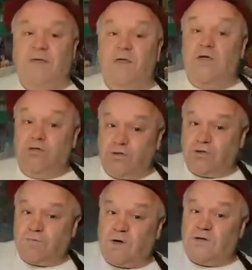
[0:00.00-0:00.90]

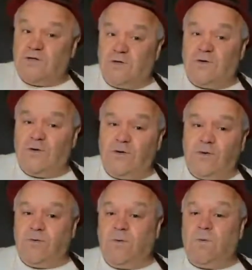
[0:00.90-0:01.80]
just watch
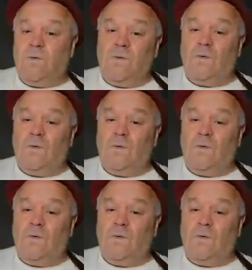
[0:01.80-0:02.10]
her go.